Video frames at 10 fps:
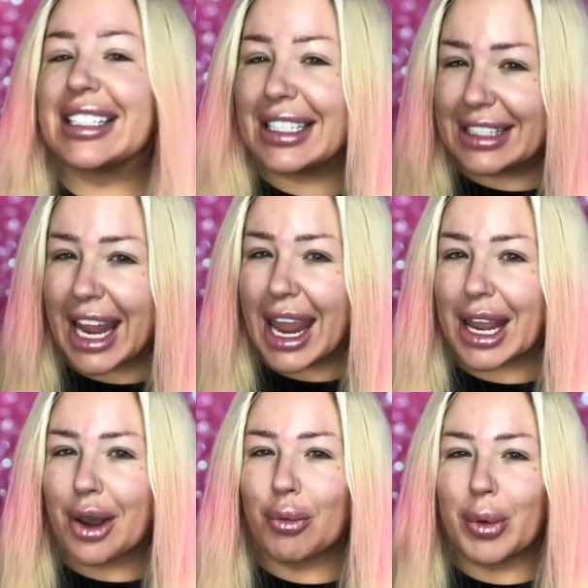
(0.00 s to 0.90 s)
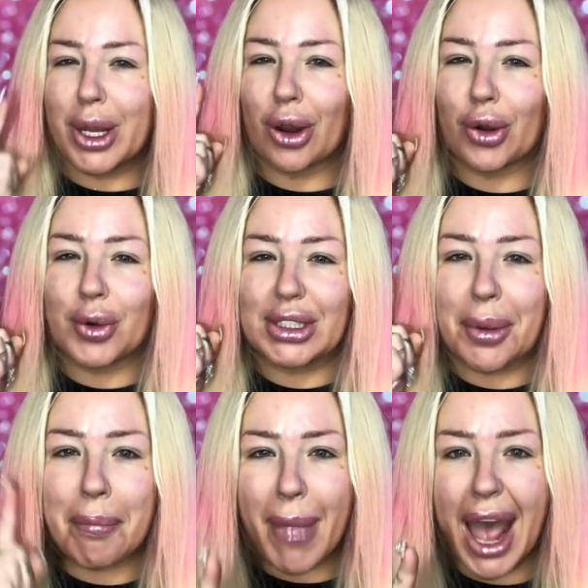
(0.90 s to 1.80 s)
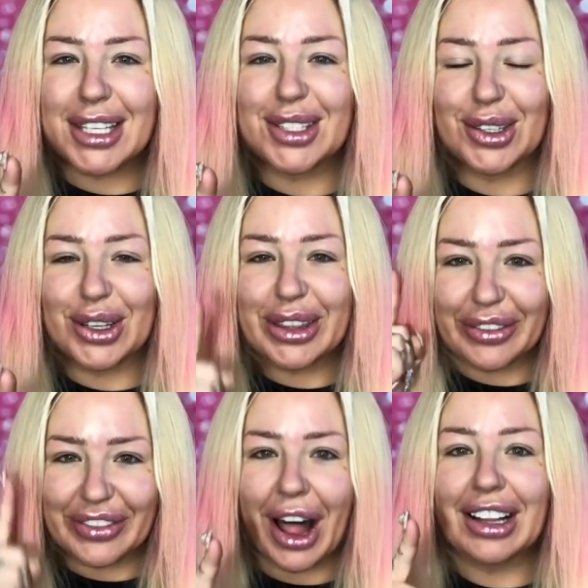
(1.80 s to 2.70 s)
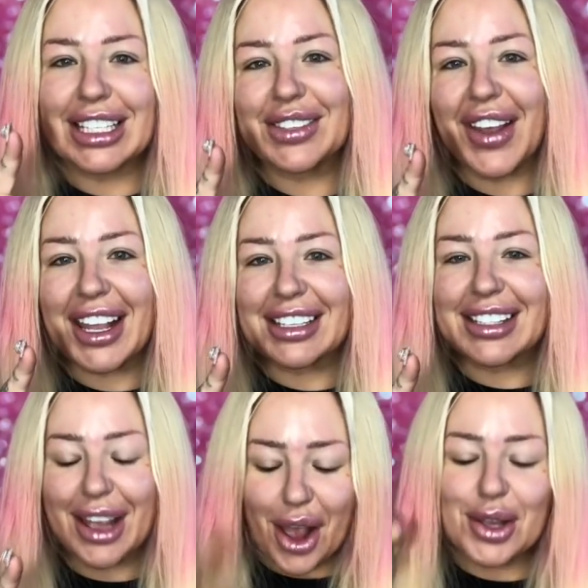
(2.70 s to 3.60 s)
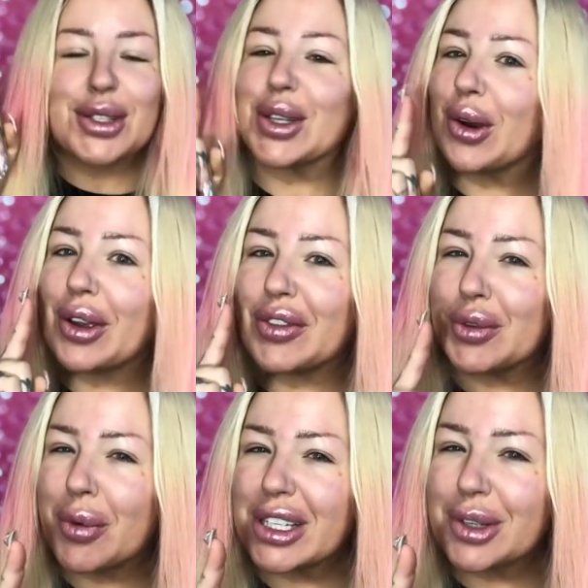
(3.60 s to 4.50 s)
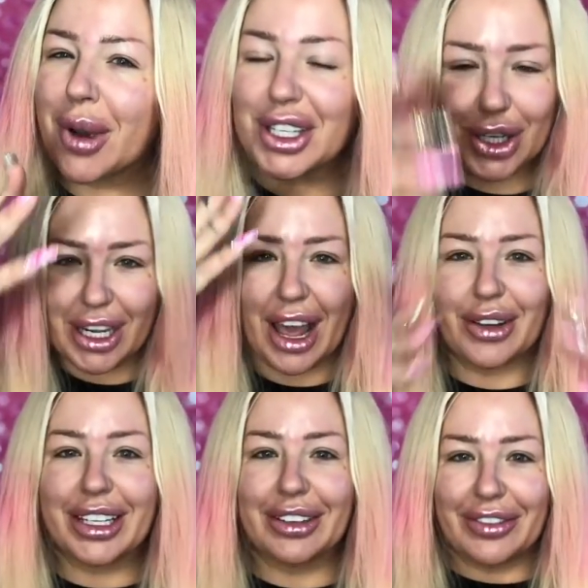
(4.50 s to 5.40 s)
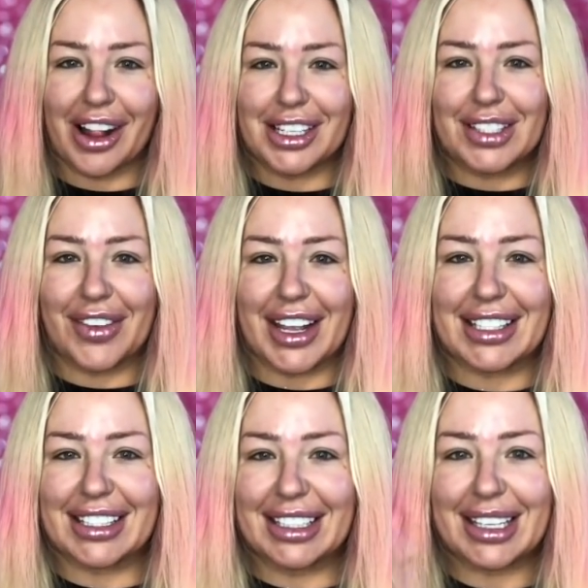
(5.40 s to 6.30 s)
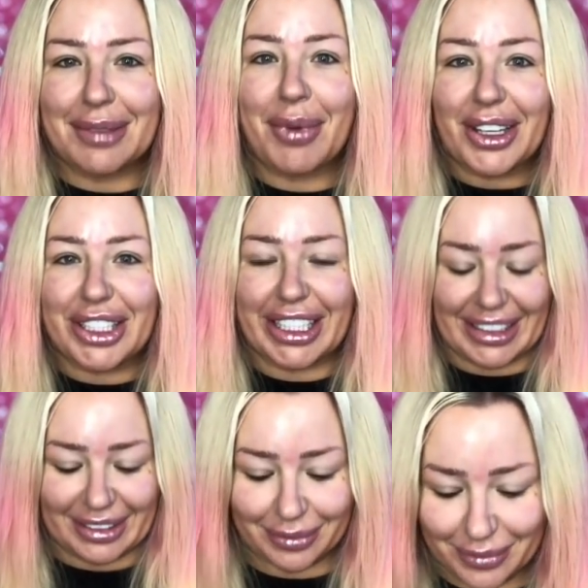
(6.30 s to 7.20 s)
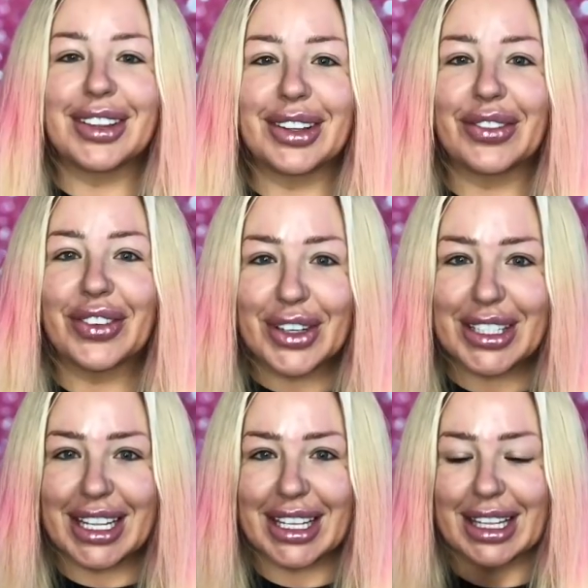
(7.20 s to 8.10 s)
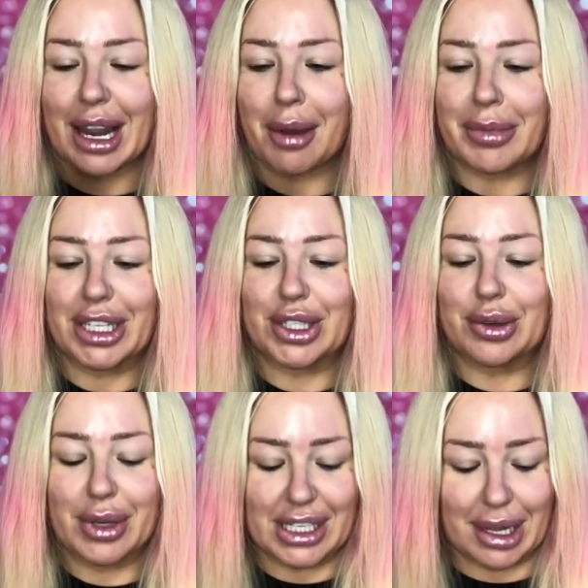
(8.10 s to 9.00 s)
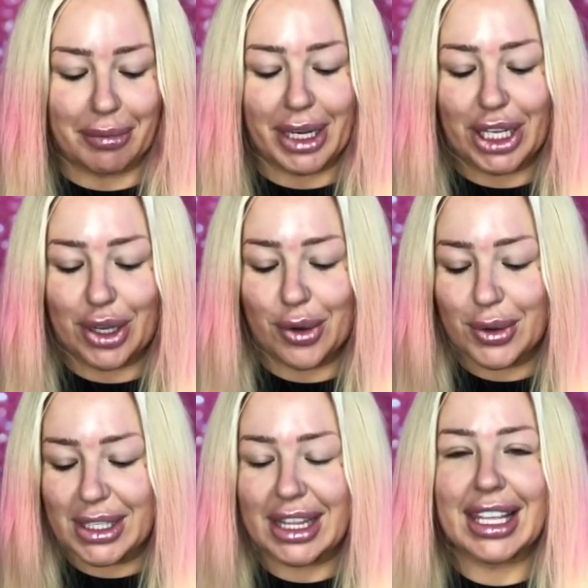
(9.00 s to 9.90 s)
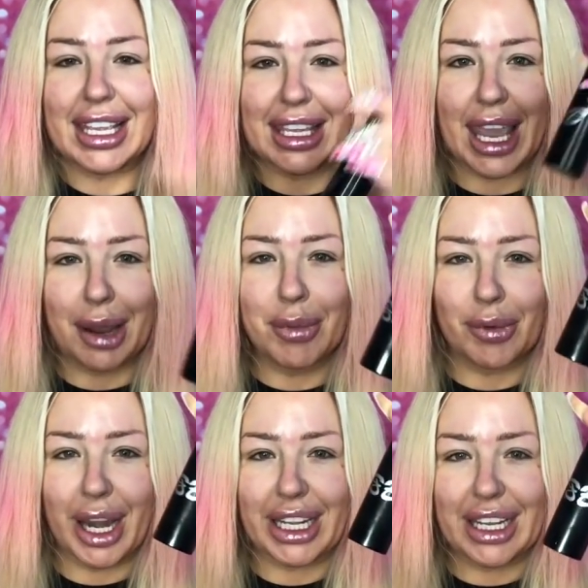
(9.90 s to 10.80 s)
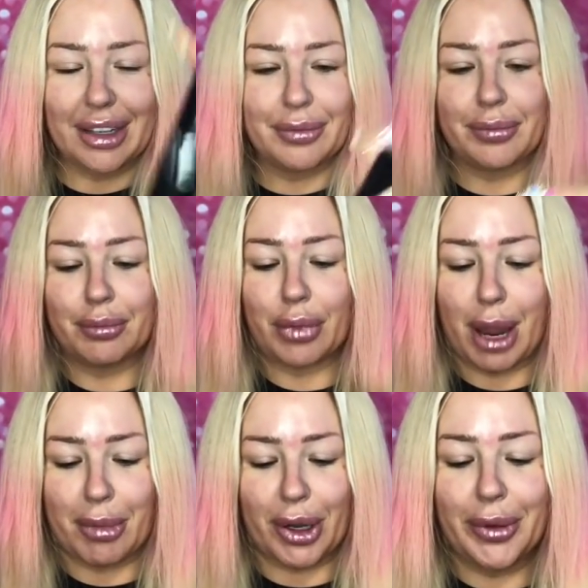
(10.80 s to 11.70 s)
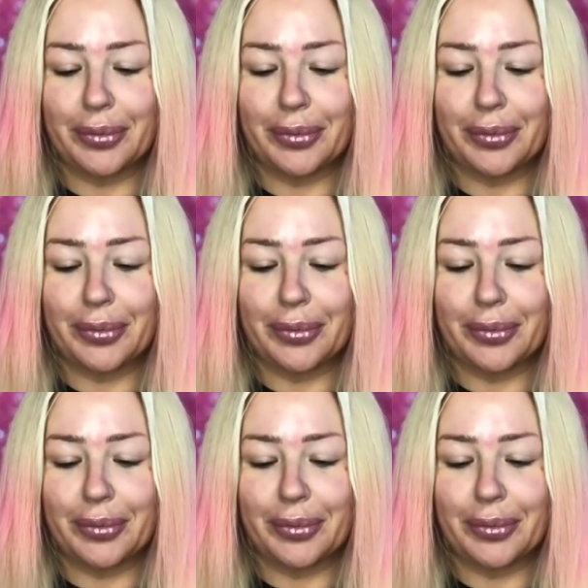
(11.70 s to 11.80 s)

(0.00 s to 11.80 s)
Today, we are going to master the flawless face. So if you want to watch on how to get a flawless face, keep watching. The first thing that I'm gonna do is I'm gonna use the Camera Ready primer.